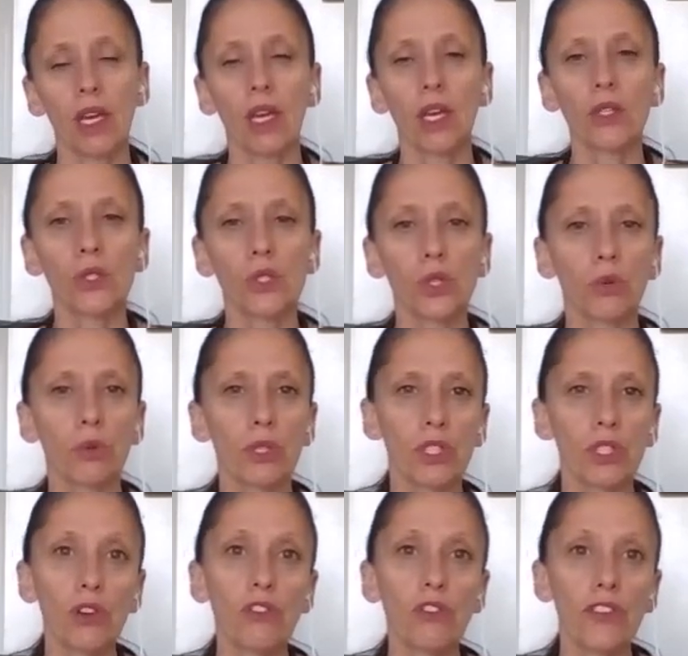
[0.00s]
So we
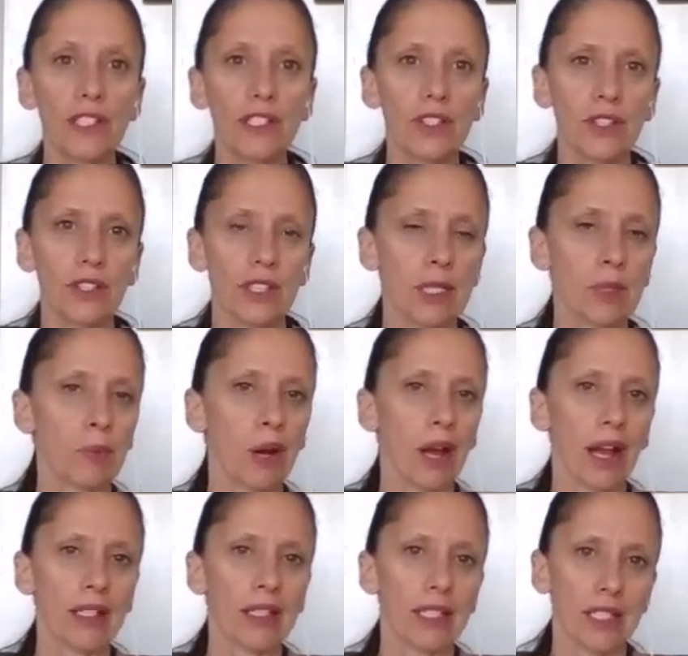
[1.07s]
dove into this
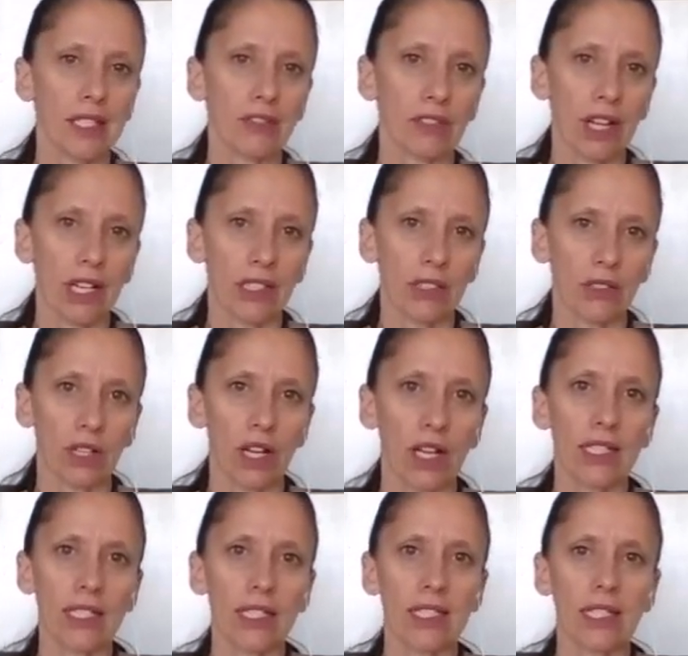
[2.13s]
practice of radical
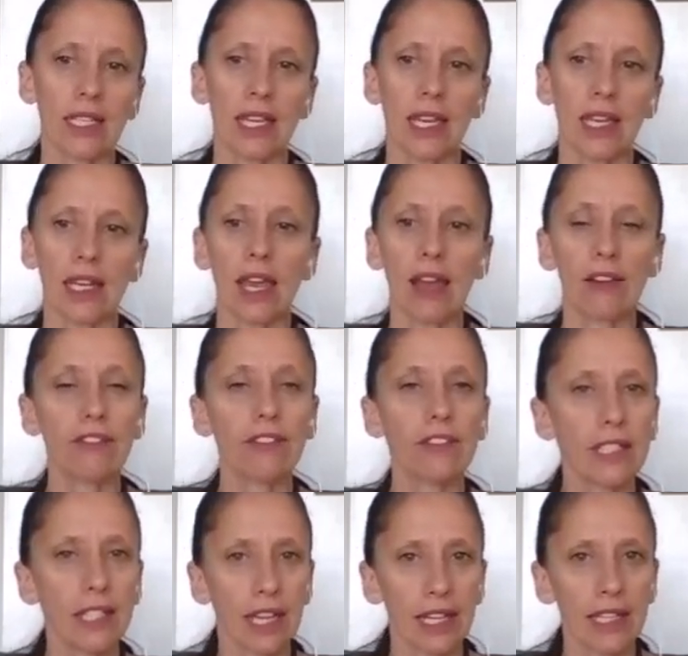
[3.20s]
honesty, and every
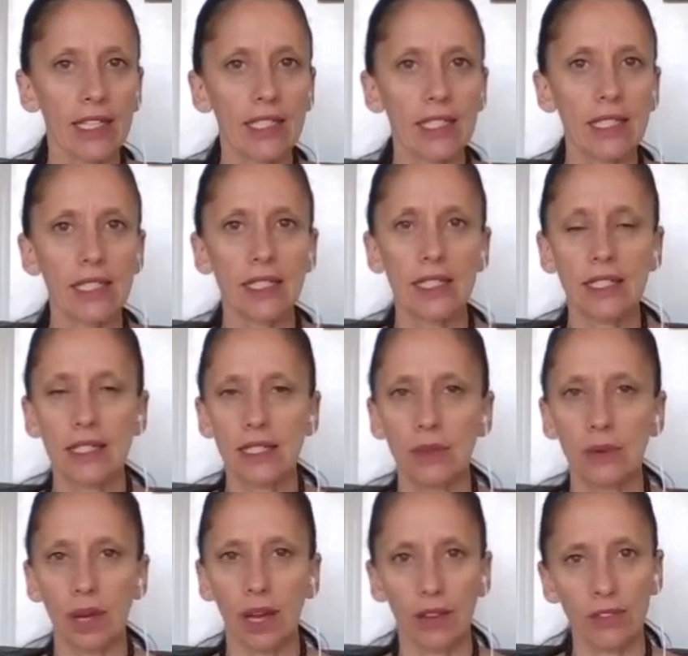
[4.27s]
night
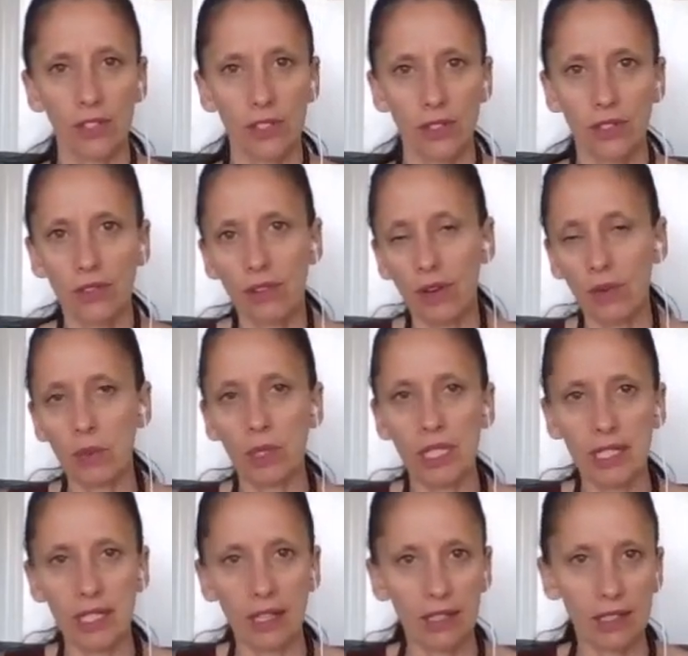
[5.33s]
after everybody
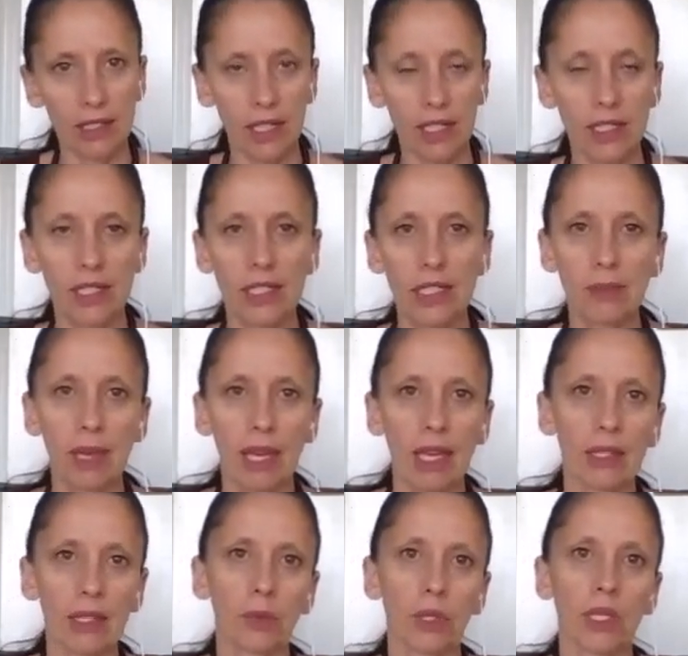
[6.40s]
got tucked into bed
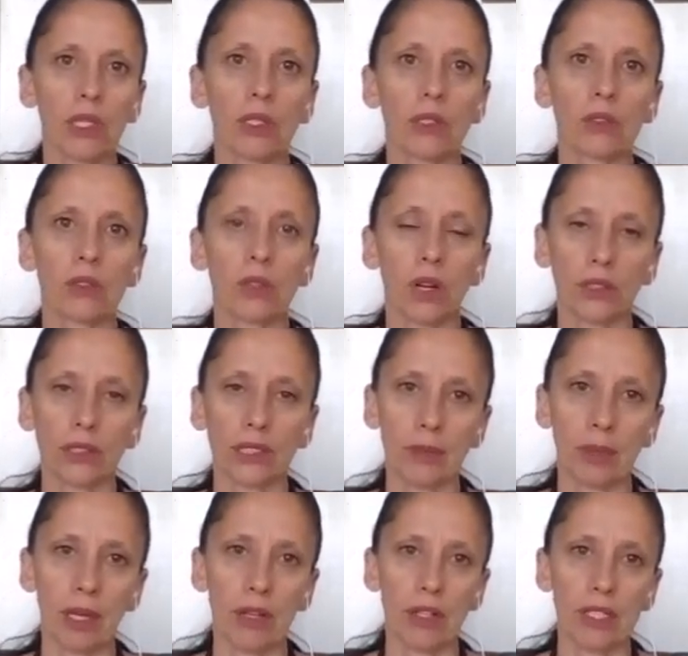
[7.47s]
and we crawled into
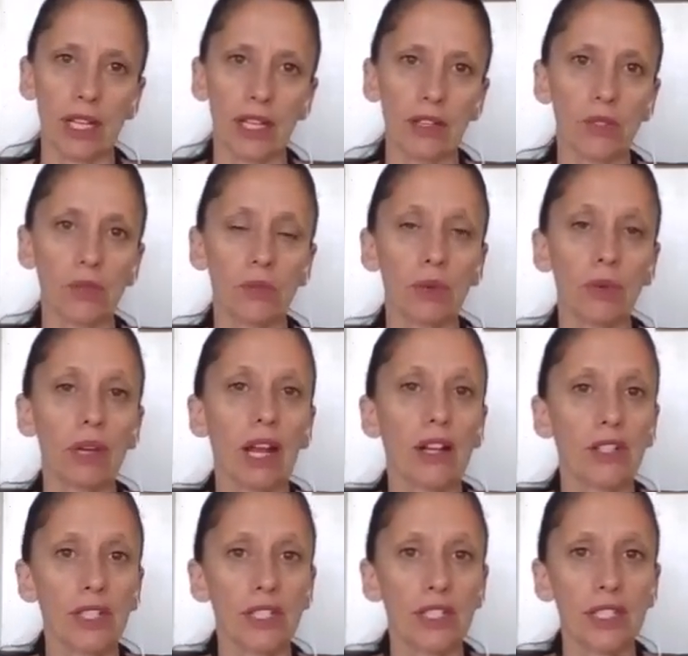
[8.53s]
bed ourselves, we would
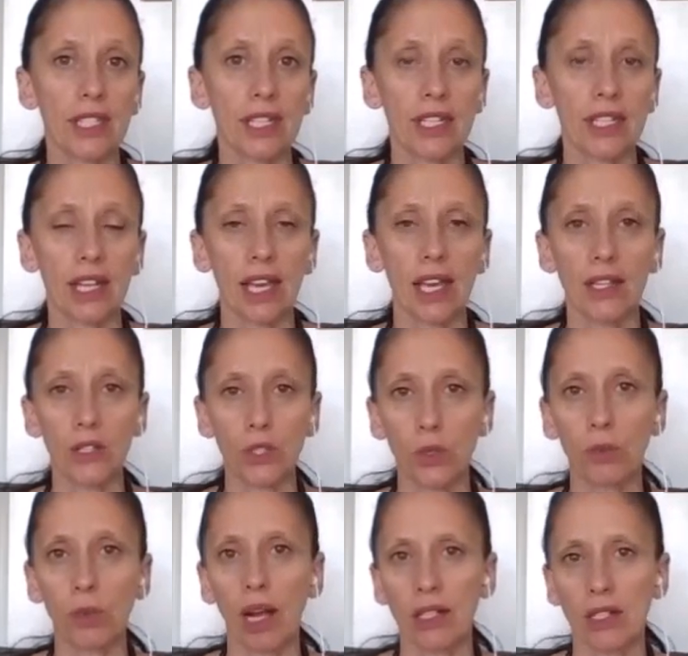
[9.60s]
actually sit and do a
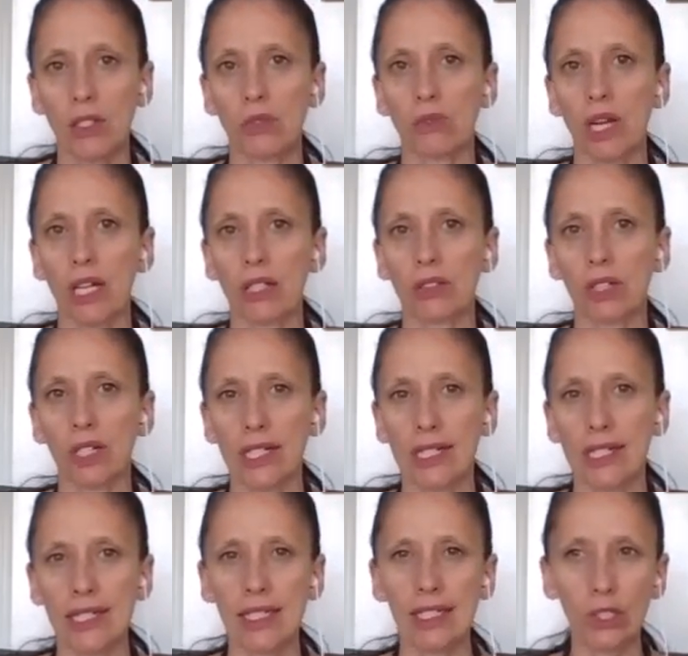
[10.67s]
practice of radical
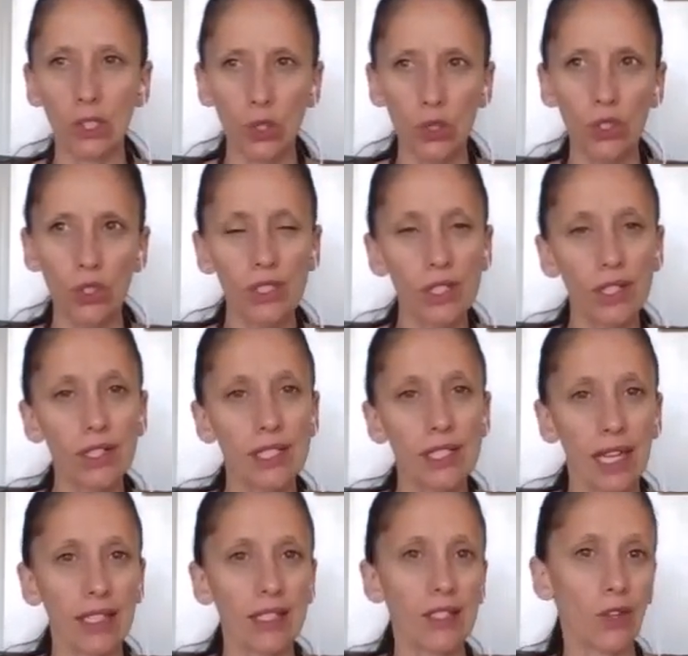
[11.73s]
honesty. It usually took
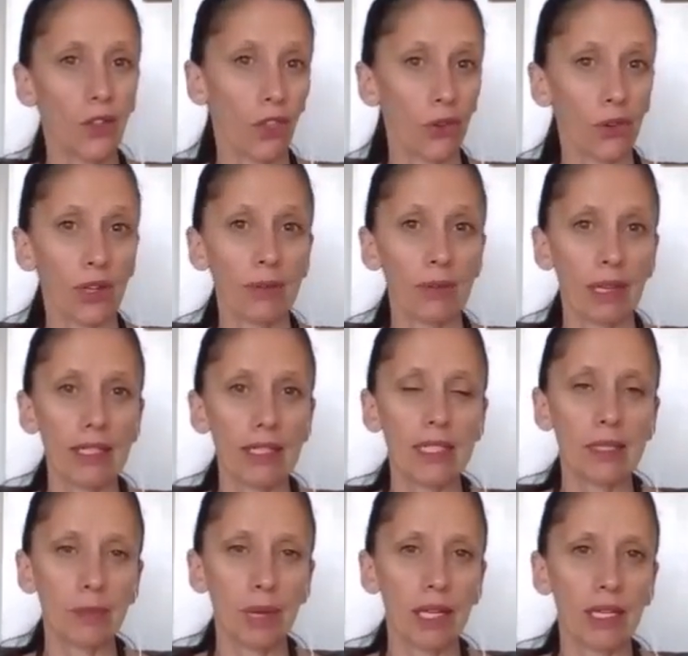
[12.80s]
10 to 30 minutes,
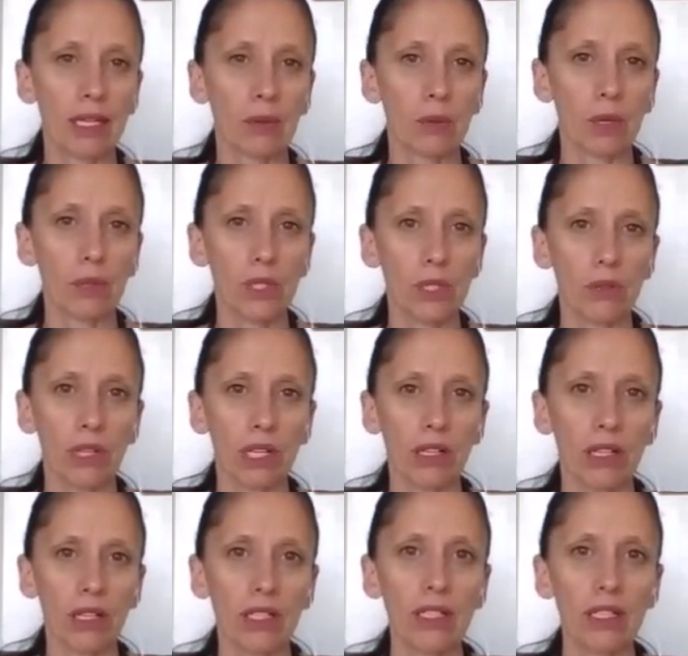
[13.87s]
depending on what was going
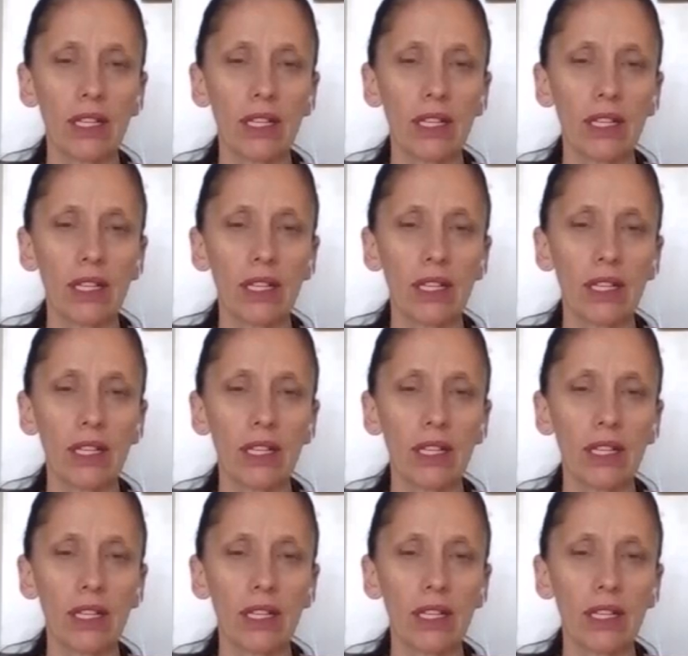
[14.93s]
on.